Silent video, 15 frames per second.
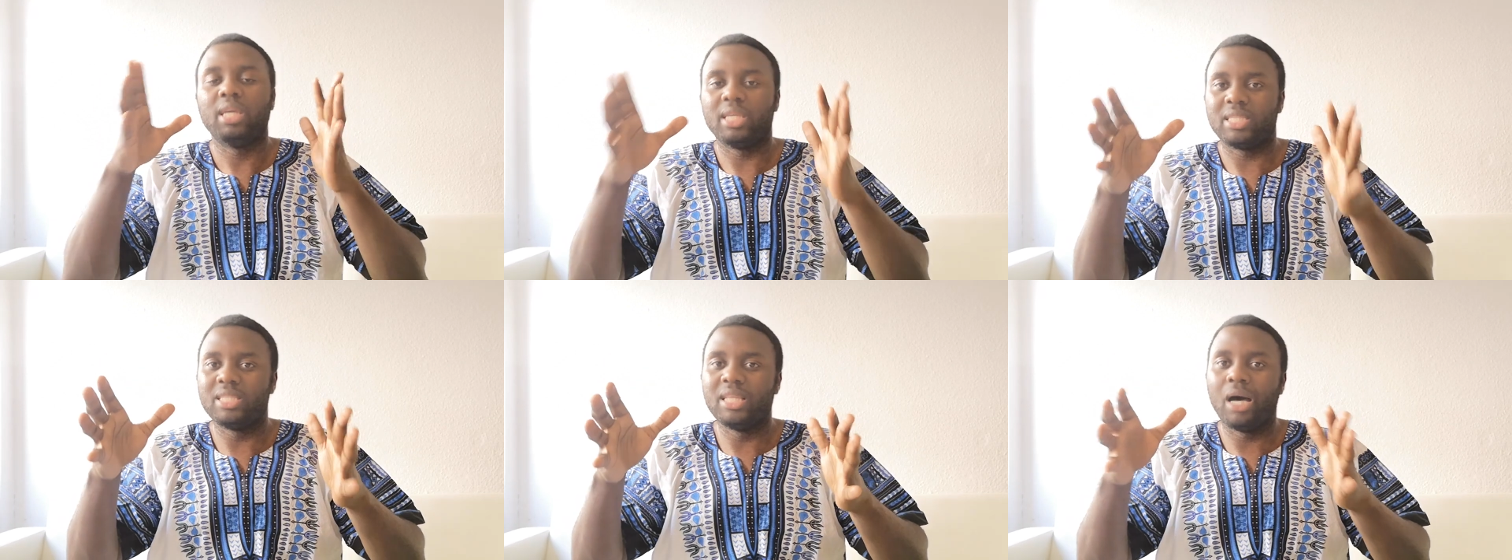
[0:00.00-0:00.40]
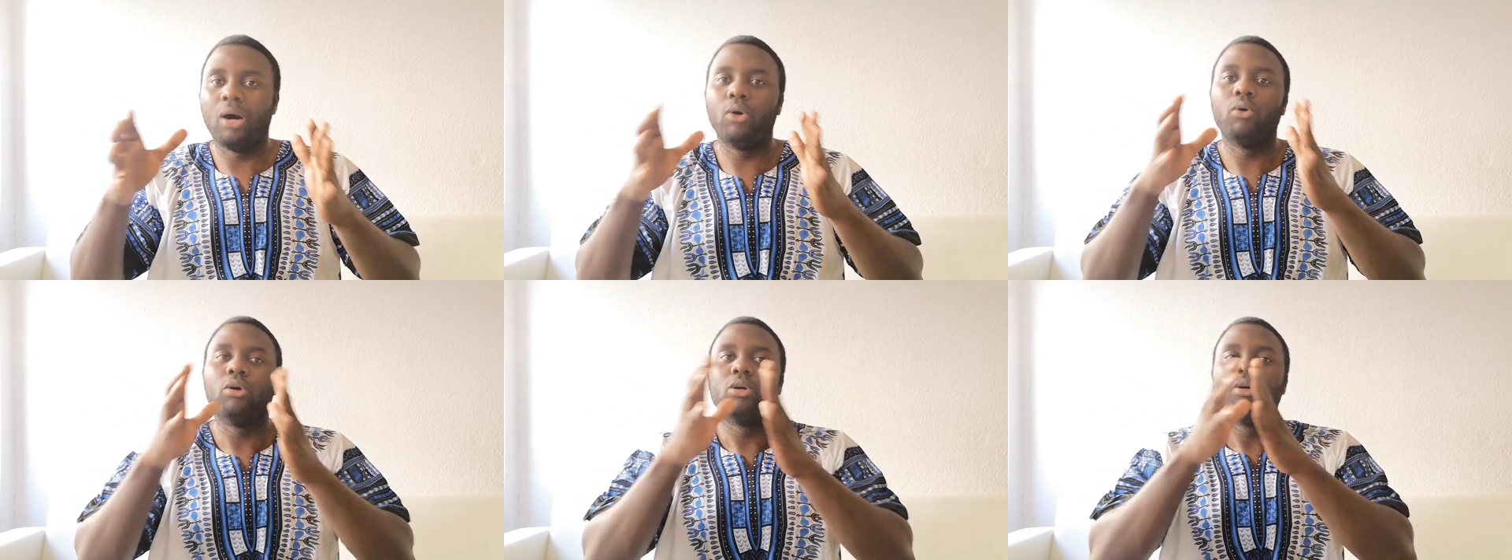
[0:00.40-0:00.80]
It's
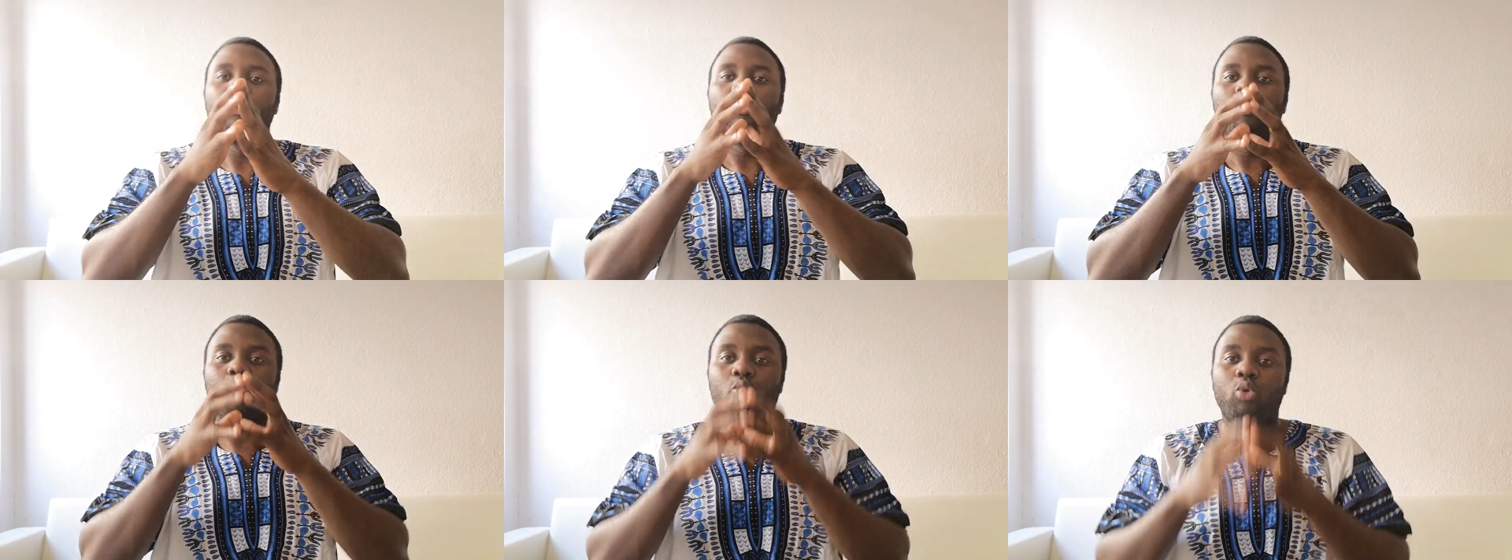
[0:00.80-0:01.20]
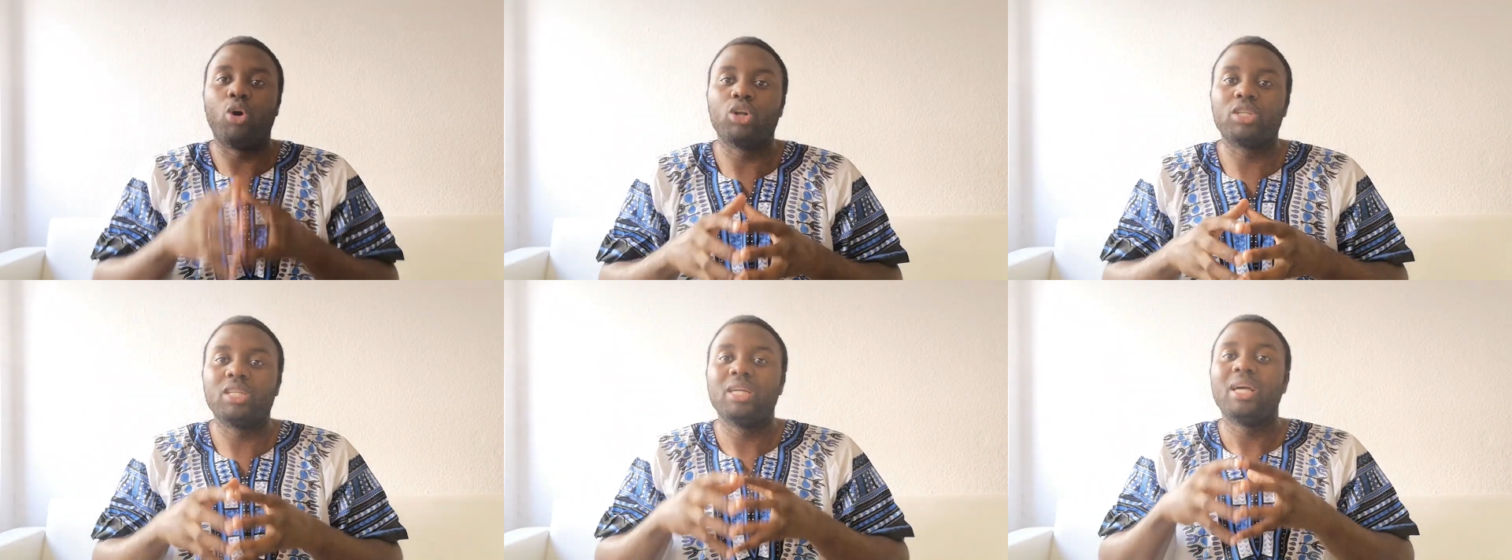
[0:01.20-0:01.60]
now
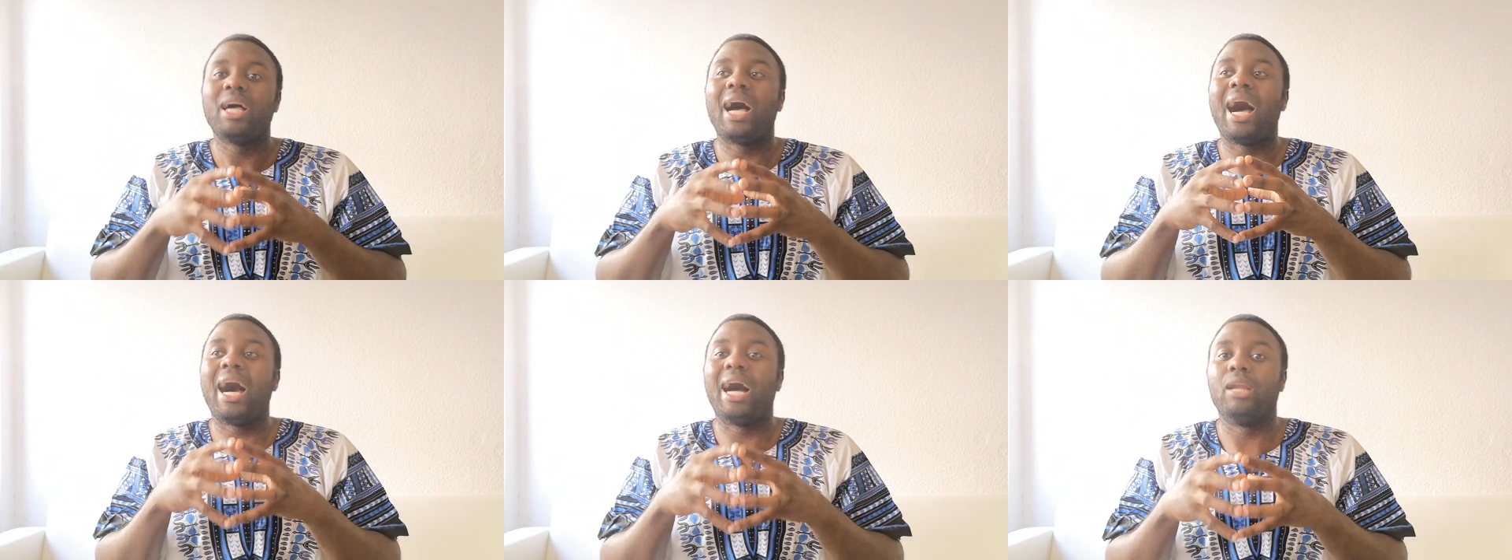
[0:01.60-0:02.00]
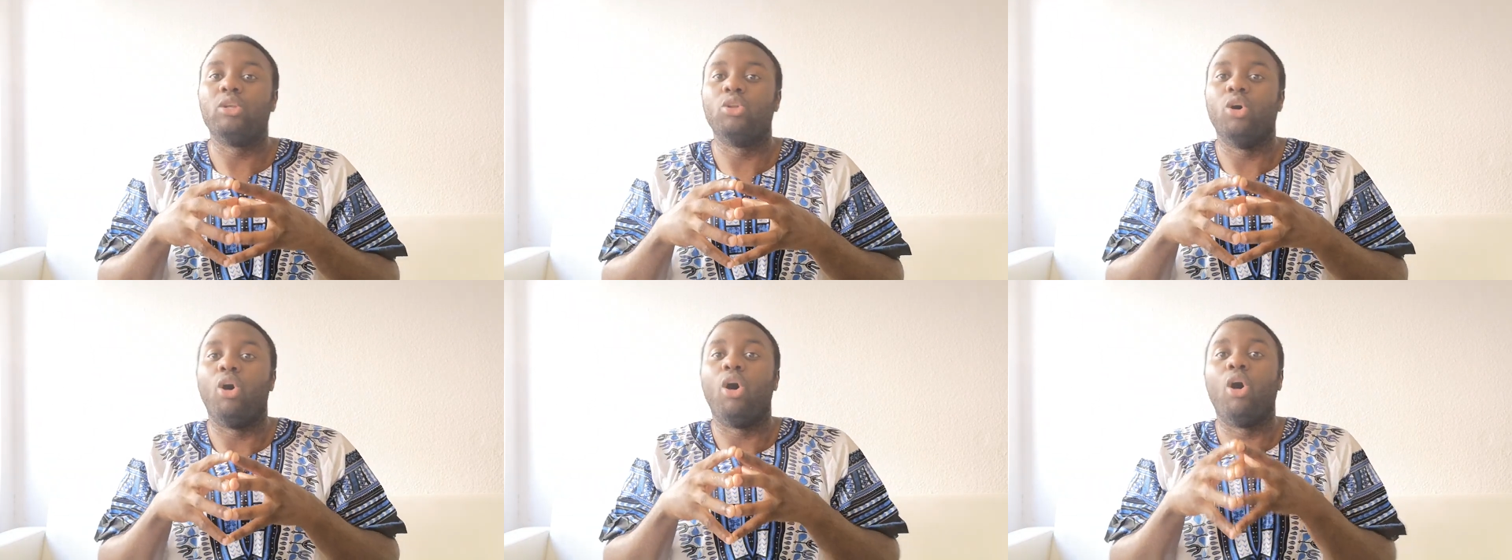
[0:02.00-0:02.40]
what are
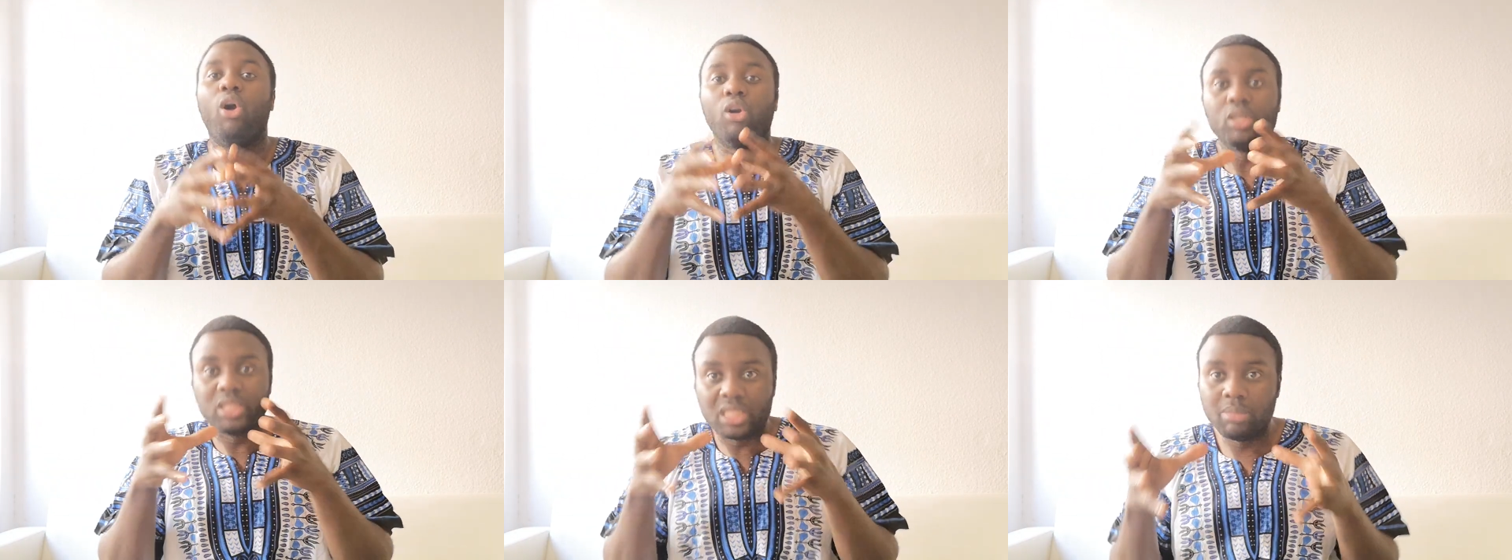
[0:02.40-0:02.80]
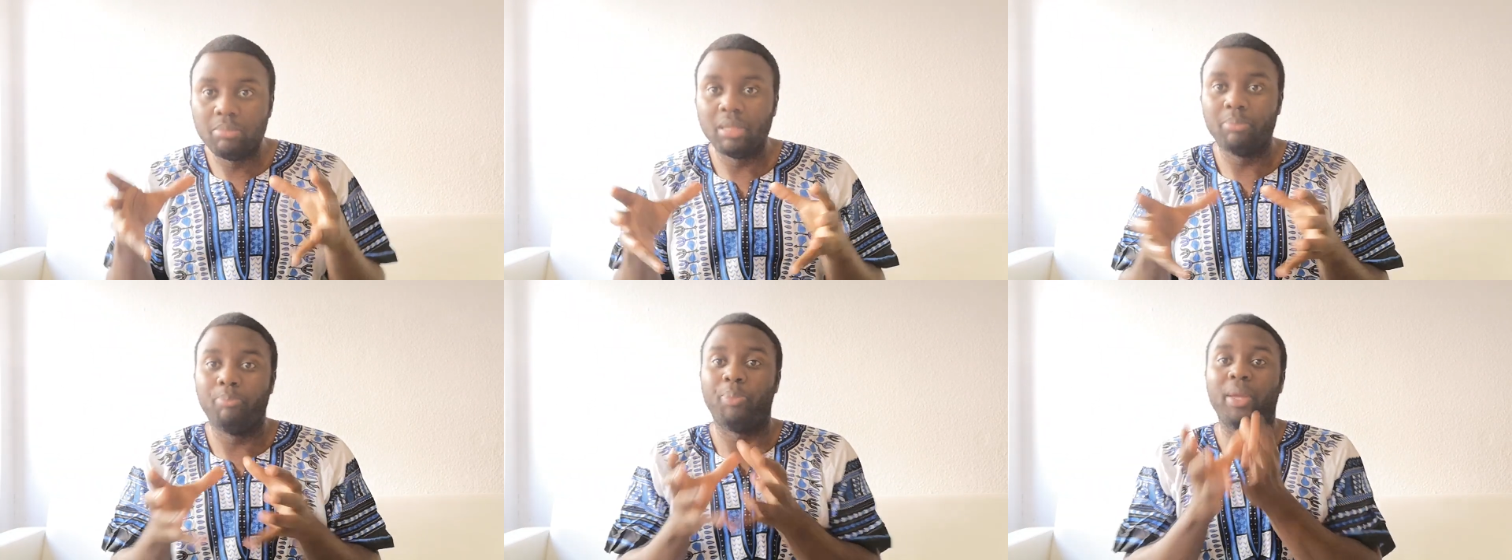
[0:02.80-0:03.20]
the
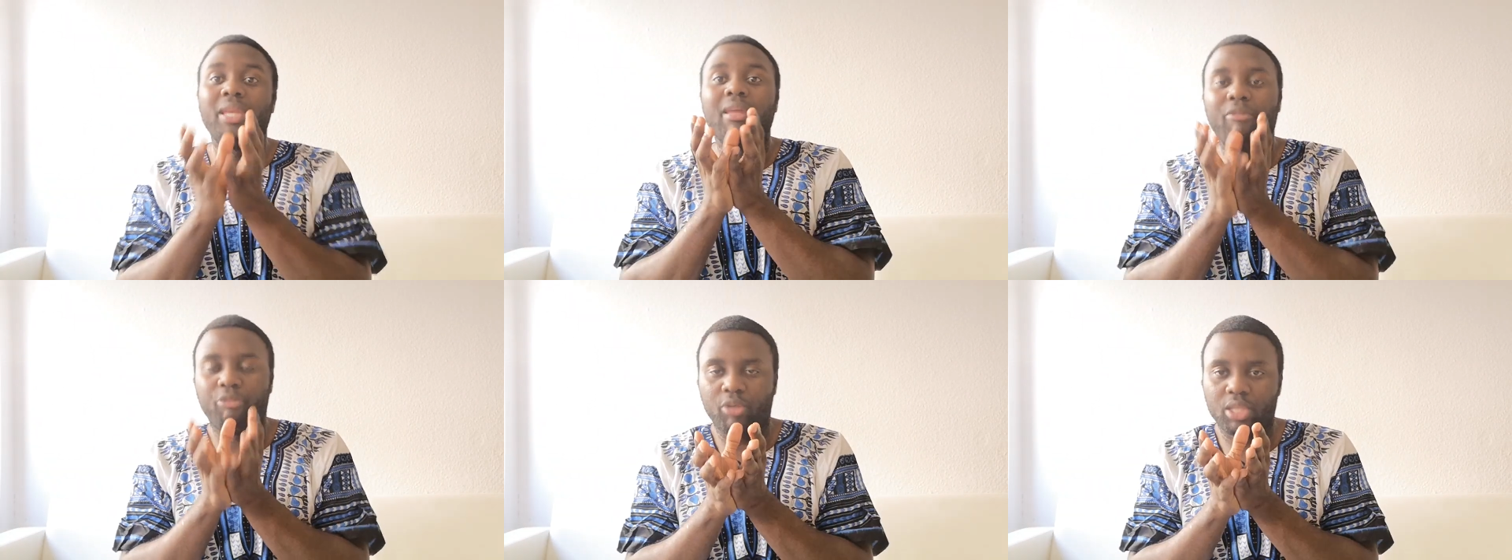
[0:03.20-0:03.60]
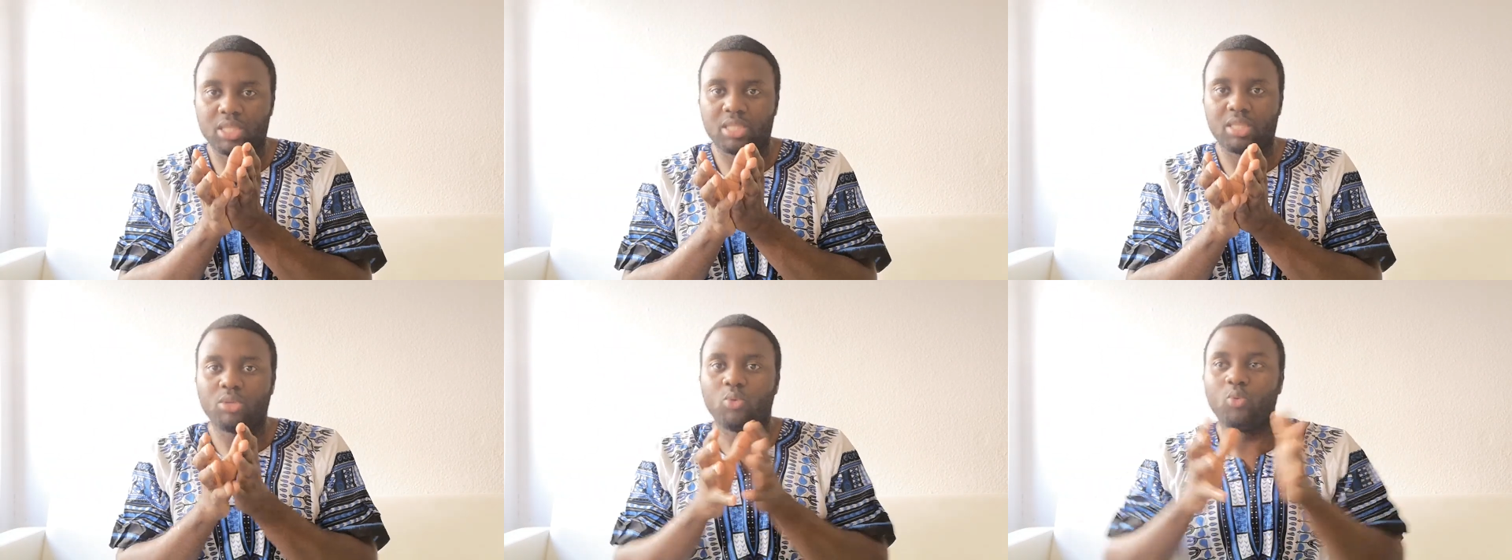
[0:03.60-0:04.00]
ultimate
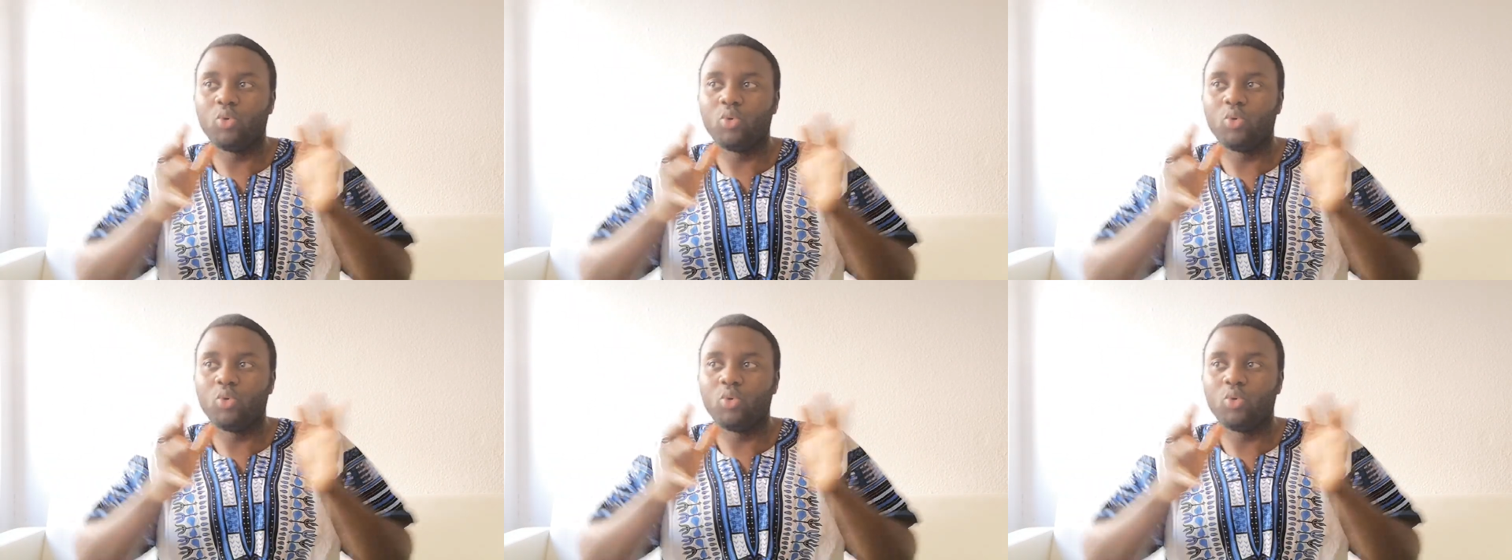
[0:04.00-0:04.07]
benefits